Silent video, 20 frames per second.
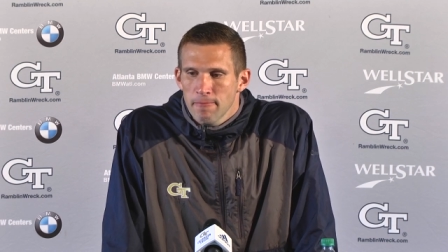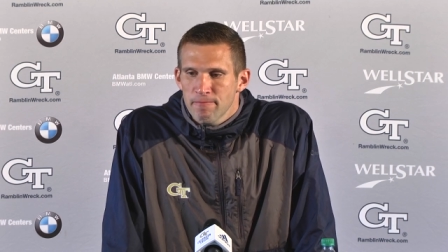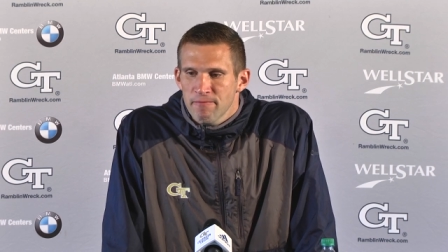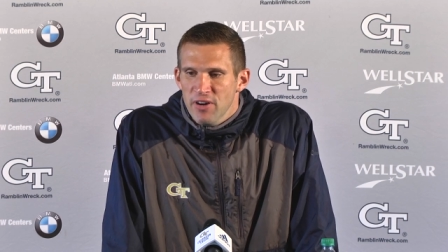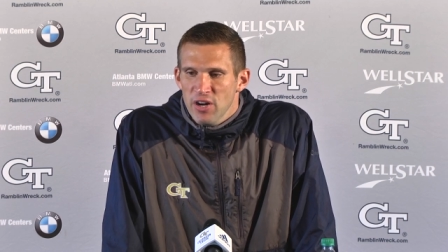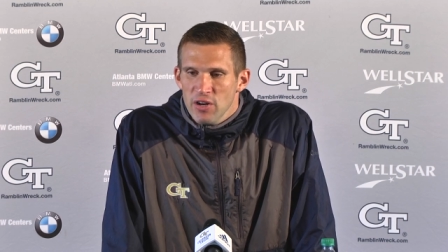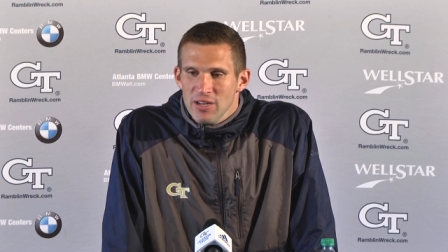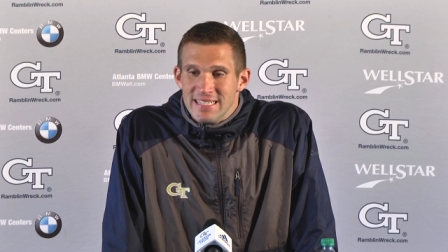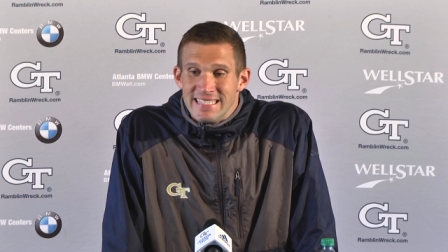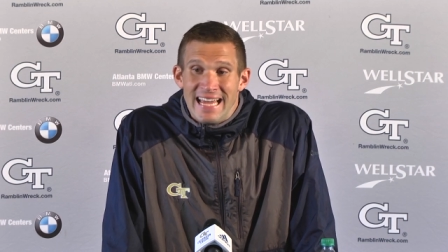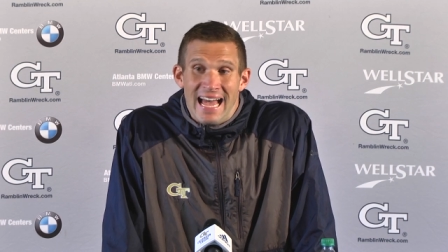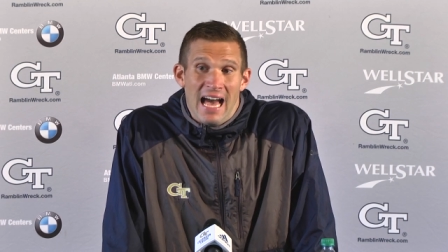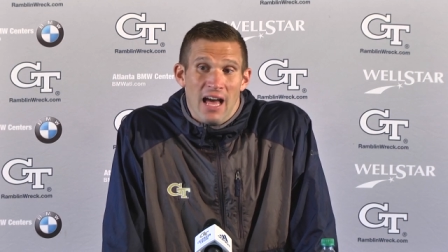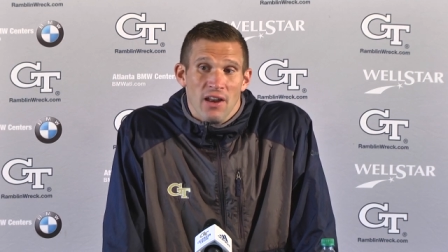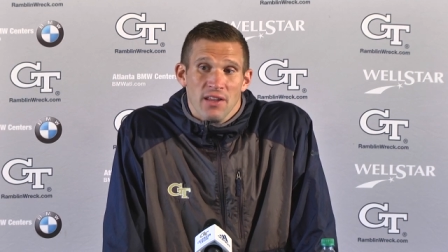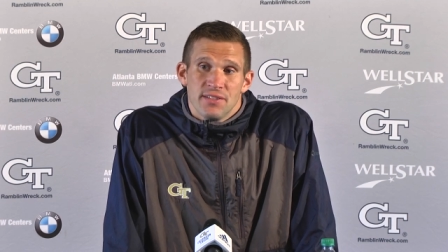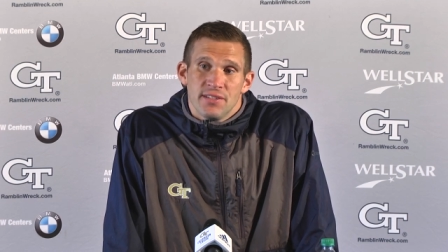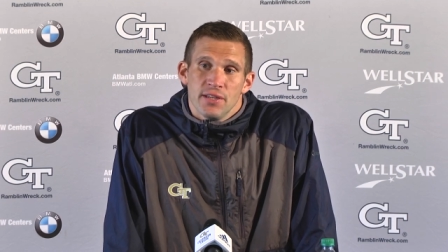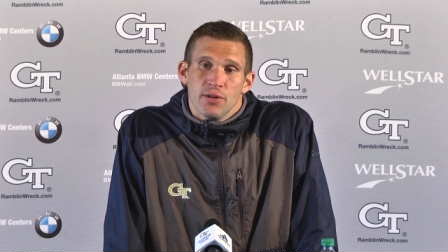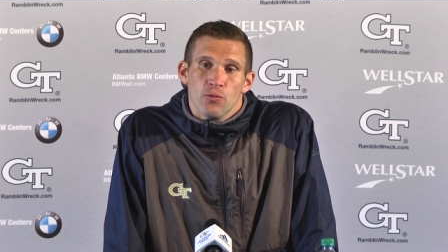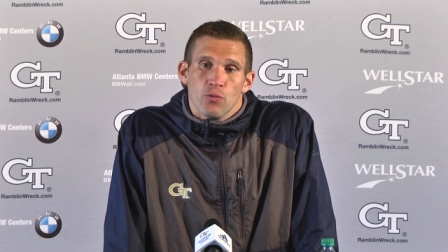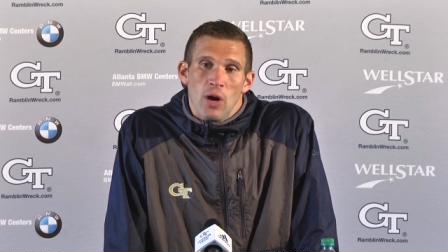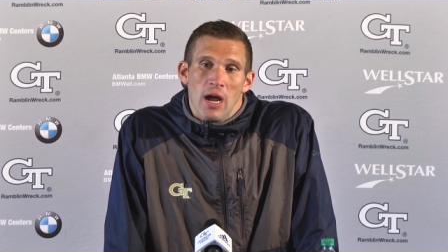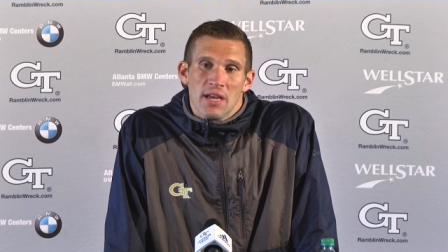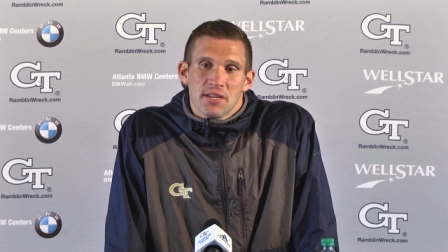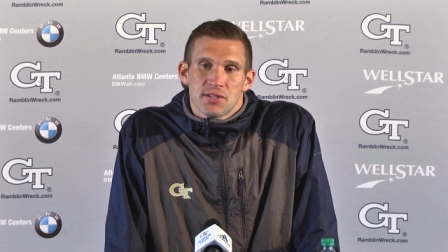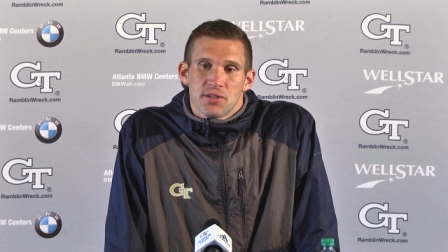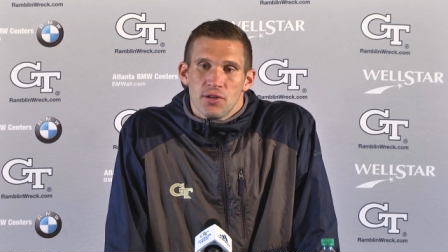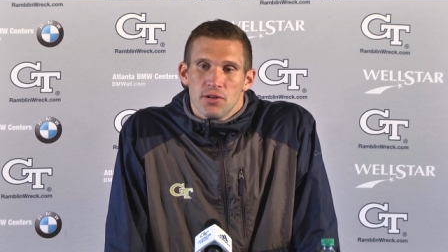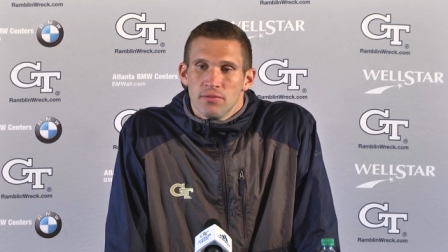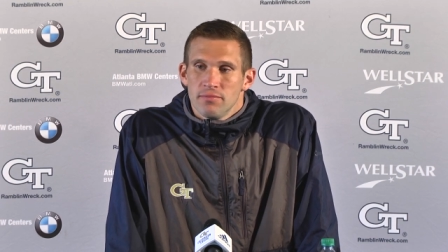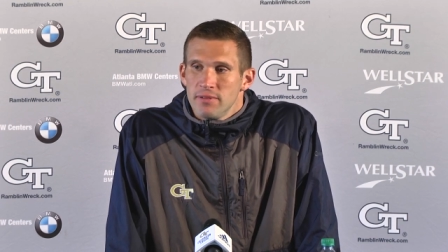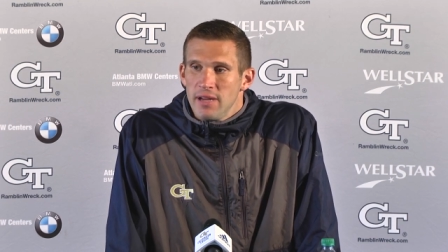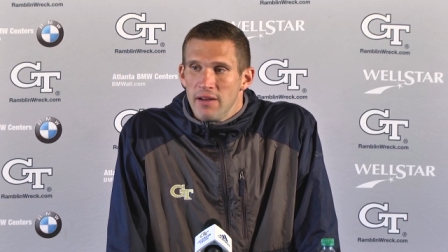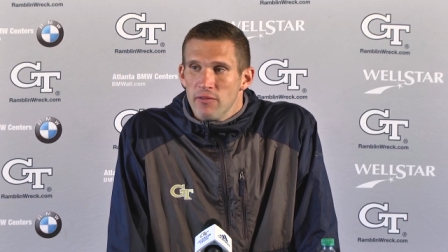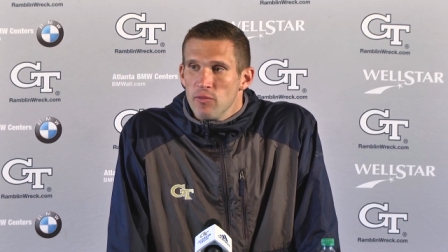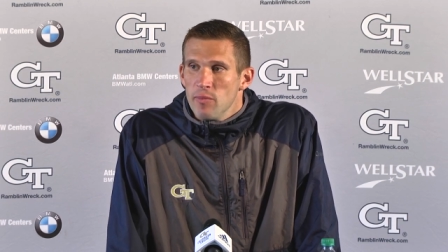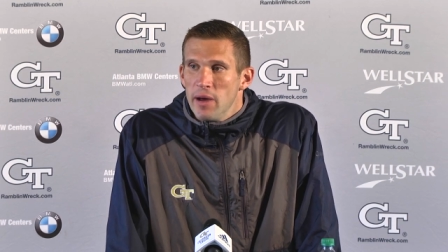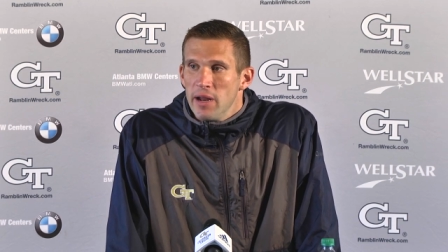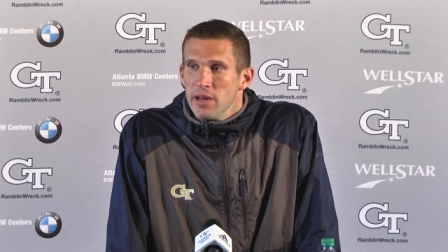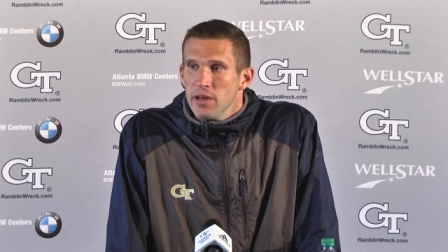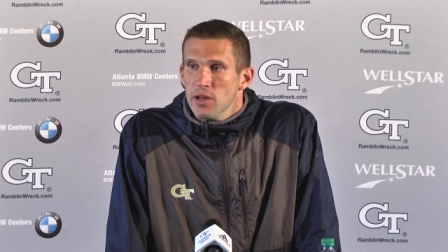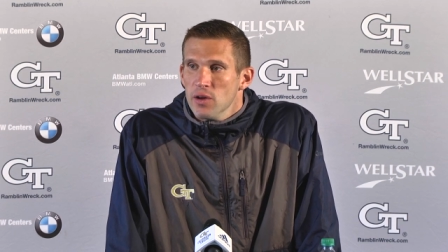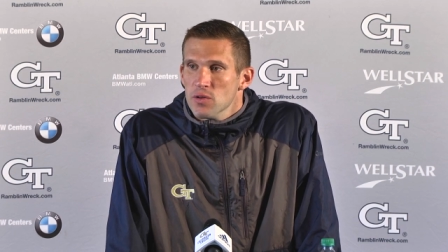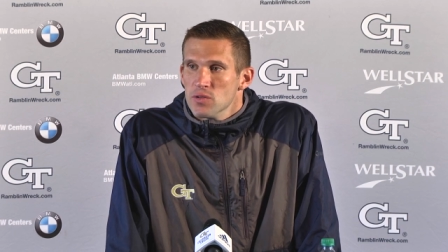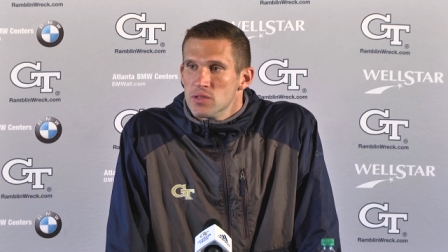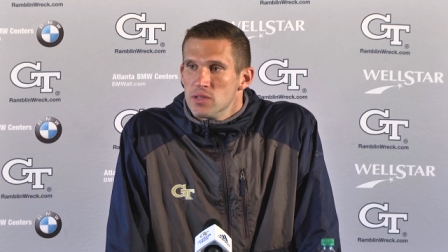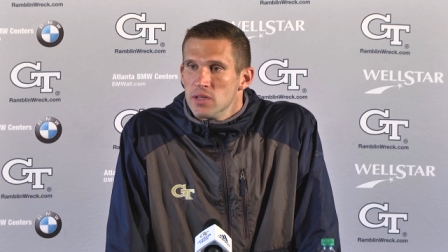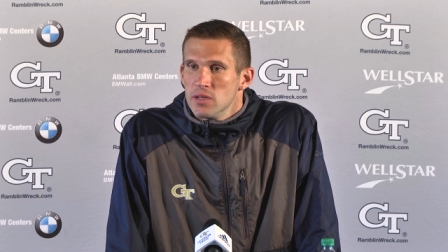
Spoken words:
very talented roster. Everybody knows